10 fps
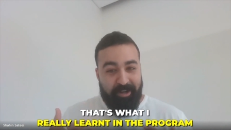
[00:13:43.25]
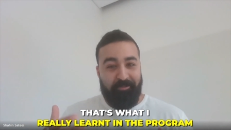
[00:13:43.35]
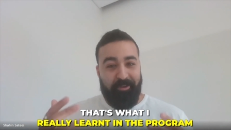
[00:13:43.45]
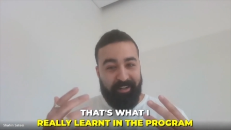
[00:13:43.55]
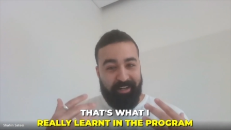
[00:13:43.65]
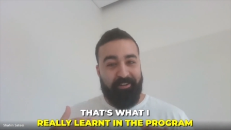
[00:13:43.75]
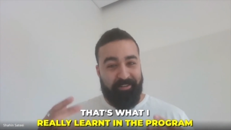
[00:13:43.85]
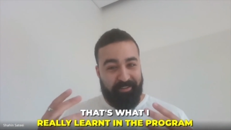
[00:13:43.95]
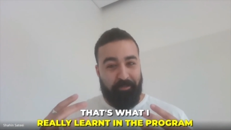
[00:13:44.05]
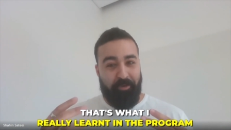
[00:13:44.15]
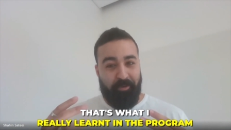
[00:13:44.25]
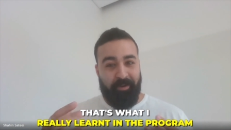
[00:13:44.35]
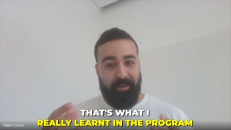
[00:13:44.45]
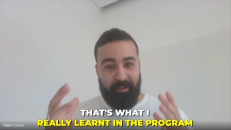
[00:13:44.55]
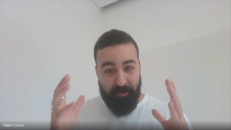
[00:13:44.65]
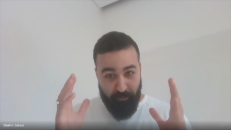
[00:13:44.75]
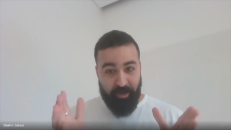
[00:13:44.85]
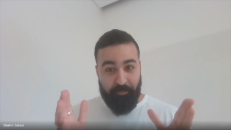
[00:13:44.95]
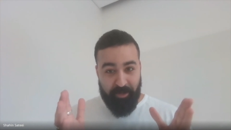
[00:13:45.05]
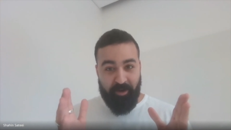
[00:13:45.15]
really learned in the program. Like, you
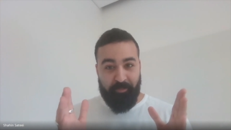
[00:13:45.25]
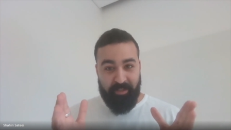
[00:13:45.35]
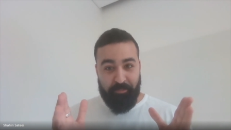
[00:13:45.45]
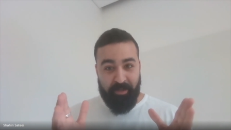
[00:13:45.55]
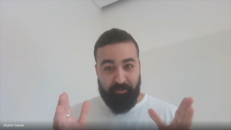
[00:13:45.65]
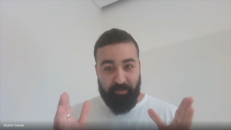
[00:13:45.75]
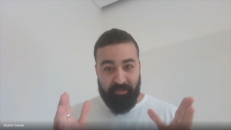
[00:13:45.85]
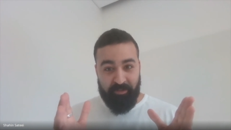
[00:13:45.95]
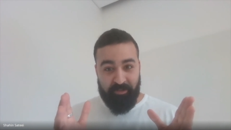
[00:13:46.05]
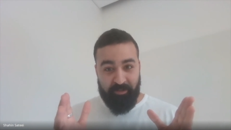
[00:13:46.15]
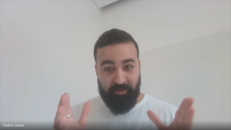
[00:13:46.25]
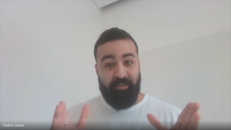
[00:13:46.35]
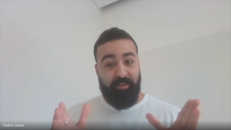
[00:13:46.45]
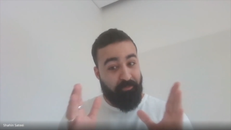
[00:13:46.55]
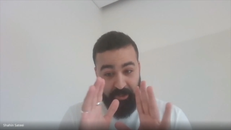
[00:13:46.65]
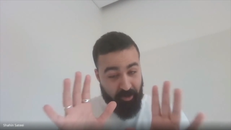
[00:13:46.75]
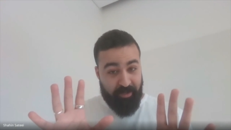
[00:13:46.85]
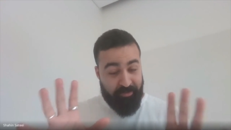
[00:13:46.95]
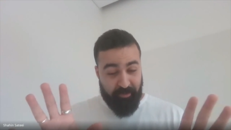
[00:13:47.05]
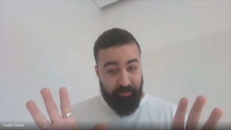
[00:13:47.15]
want to become an independent researcher,
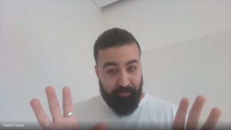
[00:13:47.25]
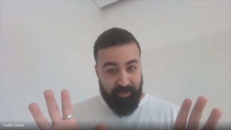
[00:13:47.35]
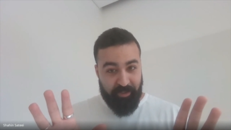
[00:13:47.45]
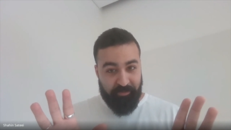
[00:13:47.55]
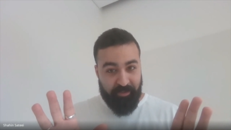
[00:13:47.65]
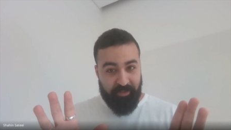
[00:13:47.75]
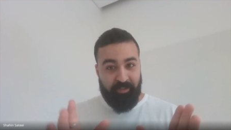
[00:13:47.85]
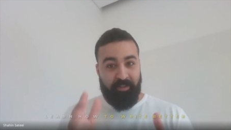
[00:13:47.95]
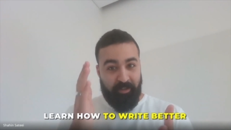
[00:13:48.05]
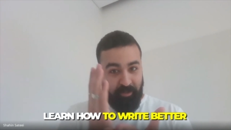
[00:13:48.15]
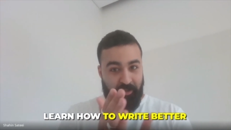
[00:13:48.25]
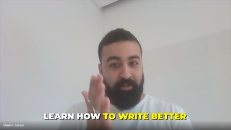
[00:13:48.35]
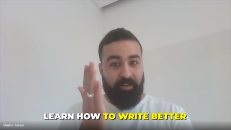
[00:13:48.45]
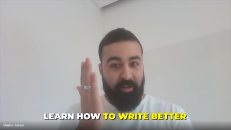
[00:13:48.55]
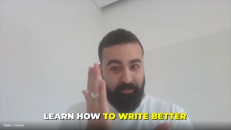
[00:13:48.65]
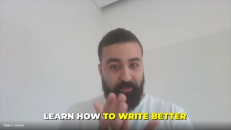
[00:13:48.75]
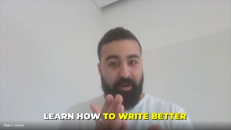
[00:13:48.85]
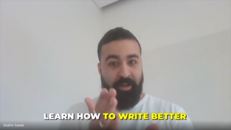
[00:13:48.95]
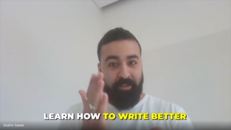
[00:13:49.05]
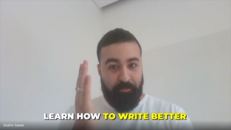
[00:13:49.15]
regardless of your field, learn how to
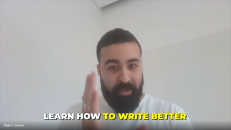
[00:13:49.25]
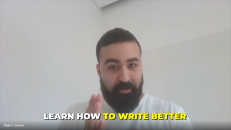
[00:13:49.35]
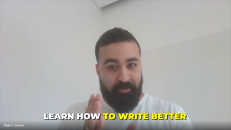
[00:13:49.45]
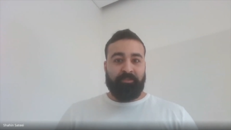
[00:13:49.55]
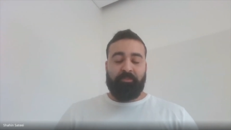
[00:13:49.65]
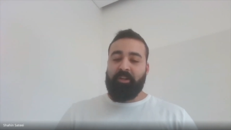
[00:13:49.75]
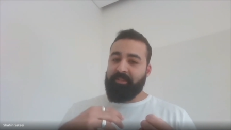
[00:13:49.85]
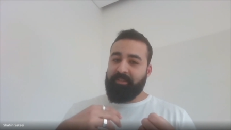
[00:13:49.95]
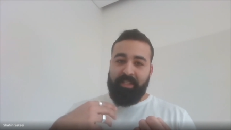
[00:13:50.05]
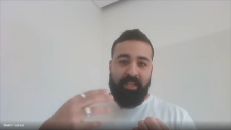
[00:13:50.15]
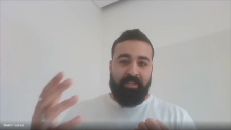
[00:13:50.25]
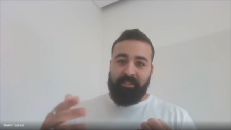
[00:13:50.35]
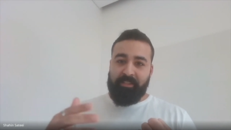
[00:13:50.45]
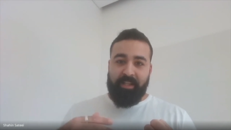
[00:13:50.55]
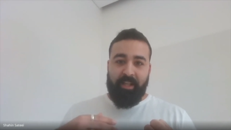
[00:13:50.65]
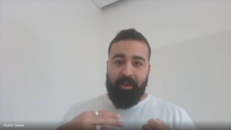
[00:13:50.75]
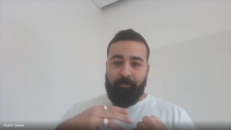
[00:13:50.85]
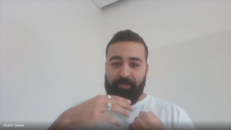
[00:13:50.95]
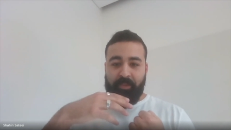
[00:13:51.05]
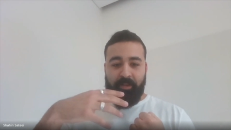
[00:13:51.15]
write better, because then it's like
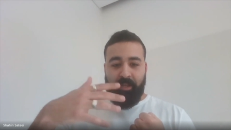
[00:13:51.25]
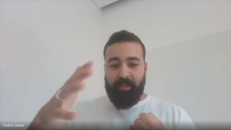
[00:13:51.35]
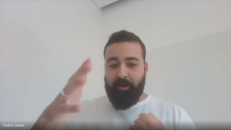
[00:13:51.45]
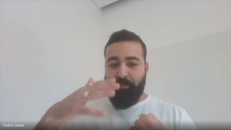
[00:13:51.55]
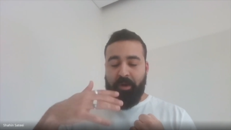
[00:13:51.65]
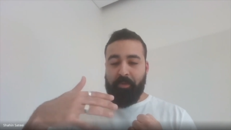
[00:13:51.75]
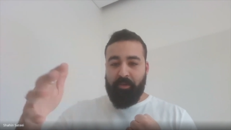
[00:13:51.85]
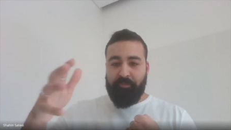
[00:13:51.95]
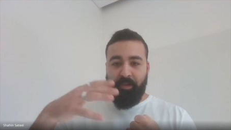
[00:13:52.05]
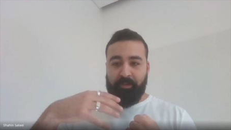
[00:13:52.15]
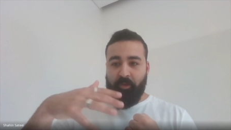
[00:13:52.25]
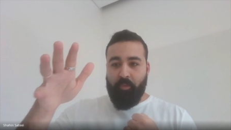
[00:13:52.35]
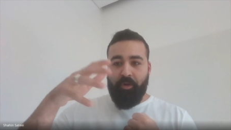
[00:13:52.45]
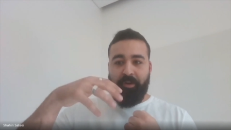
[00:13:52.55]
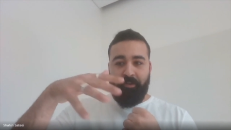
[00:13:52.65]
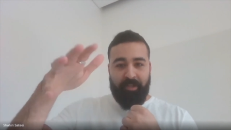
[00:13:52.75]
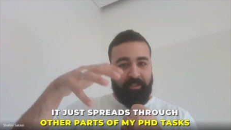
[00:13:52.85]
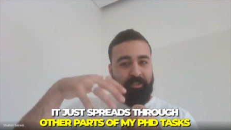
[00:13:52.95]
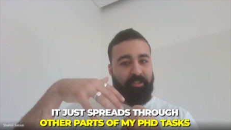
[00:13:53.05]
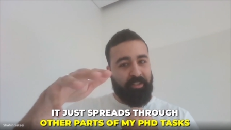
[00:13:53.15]
a like a ripple effect on water.
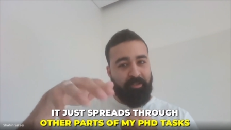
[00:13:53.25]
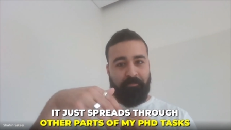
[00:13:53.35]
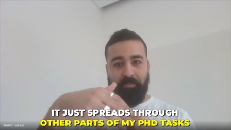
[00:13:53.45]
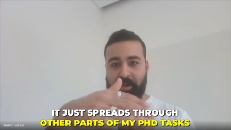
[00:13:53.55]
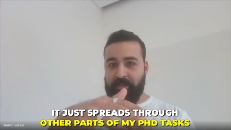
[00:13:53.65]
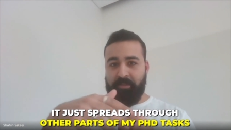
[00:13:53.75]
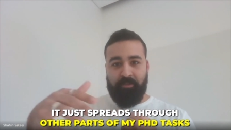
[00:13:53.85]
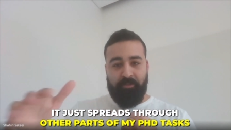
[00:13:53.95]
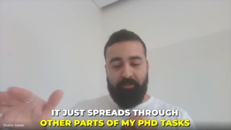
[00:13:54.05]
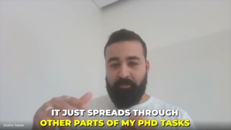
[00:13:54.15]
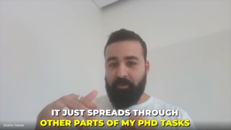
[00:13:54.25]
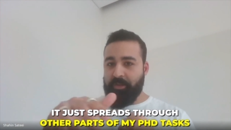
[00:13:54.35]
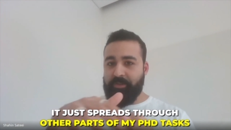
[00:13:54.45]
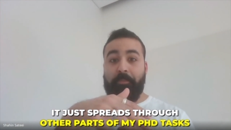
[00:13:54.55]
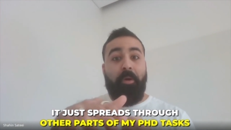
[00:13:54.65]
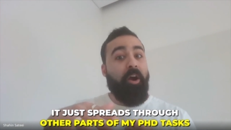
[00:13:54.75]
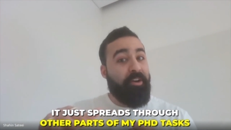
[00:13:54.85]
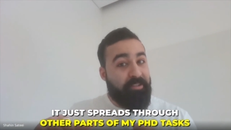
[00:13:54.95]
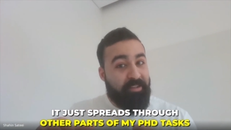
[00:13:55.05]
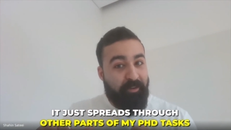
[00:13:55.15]
It just spread to other
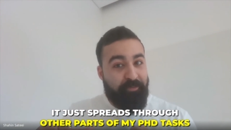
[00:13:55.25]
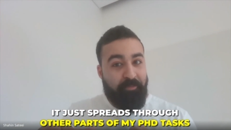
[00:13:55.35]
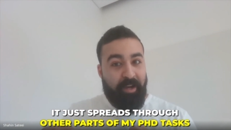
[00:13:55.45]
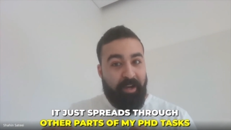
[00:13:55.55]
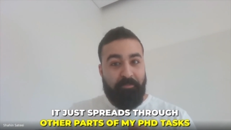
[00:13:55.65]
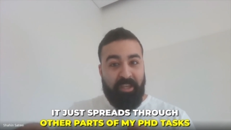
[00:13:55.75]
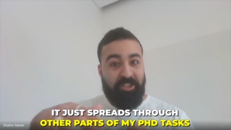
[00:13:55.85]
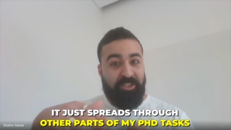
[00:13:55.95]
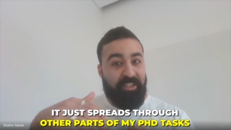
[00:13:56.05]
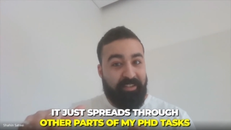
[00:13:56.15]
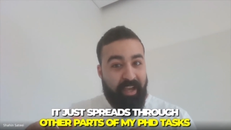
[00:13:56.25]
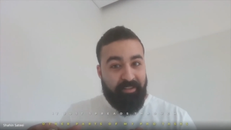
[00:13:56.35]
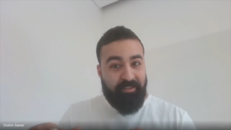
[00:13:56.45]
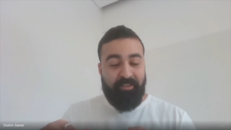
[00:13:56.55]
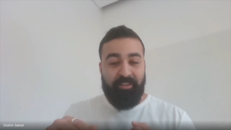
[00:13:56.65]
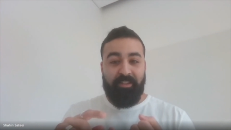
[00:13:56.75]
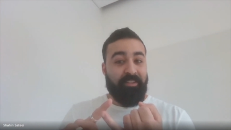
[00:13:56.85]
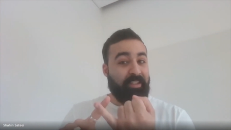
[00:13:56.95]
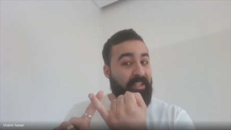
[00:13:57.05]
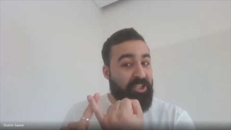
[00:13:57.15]
parts of my PhD task
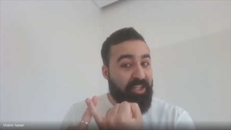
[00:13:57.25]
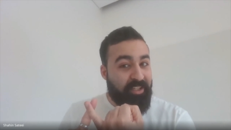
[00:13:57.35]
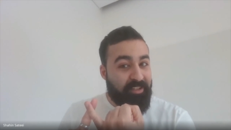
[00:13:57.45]
teaching.